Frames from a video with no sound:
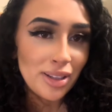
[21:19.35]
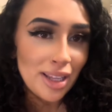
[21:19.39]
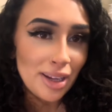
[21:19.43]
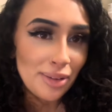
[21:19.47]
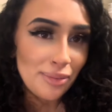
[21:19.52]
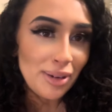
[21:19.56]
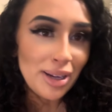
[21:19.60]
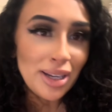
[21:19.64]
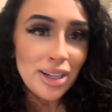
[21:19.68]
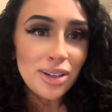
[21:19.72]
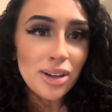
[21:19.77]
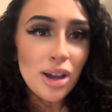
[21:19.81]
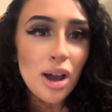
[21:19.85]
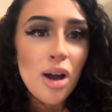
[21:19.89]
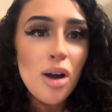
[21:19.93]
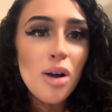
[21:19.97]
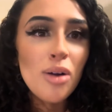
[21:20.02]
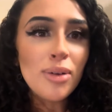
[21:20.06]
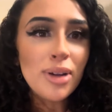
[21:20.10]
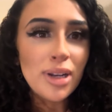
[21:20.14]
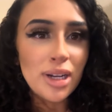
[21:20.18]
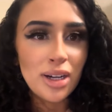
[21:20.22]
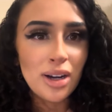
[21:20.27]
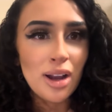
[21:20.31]
Like, we
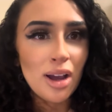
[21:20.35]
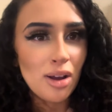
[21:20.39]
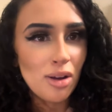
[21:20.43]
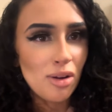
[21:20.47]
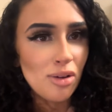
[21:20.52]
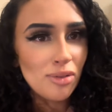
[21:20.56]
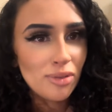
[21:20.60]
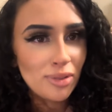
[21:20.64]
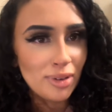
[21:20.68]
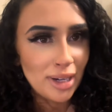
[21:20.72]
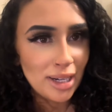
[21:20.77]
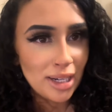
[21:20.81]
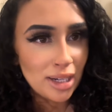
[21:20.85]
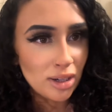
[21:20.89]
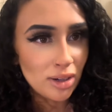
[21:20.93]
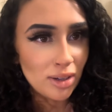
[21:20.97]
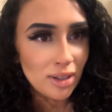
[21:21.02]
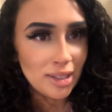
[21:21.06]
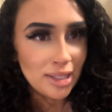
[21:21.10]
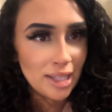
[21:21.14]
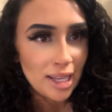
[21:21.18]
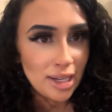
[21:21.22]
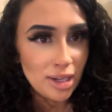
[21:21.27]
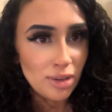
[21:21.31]
know you're not over it, girl,
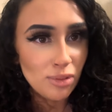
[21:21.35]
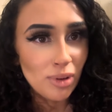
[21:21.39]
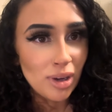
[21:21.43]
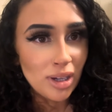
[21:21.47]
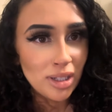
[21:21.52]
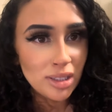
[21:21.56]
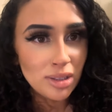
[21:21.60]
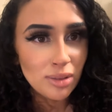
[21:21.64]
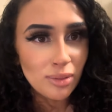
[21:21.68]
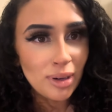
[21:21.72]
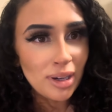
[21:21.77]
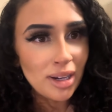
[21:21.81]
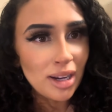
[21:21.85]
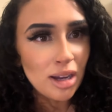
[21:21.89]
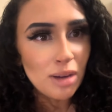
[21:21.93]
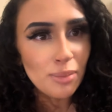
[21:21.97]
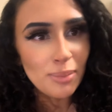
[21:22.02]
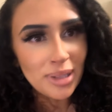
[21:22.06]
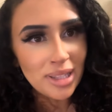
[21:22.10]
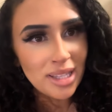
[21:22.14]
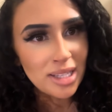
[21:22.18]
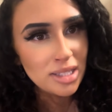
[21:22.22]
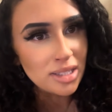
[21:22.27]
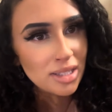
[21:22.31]
and that you want to work out,
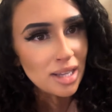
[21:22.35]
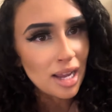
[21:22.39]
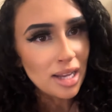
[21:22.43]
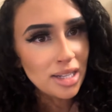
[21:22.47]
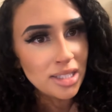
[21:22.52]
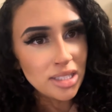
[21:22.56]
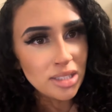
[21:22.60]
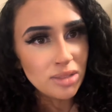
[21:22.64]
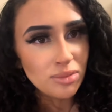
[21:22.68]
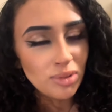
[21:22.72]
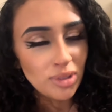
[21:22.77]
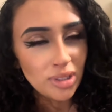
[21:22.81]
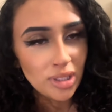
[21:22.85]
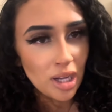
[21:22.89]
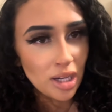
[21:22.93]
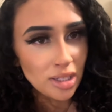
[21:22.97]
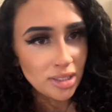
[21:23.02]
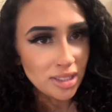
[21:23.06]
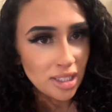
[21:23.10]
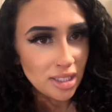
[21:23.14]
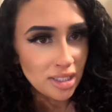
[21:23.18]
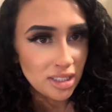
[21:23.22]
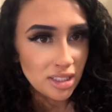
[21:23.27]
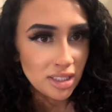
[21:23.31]
but this guy just will not
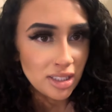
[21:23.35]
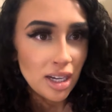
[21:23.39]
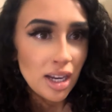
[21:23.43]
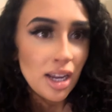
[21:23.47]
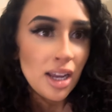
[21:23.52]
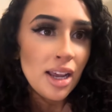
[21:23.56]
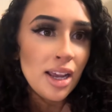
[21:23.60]
change.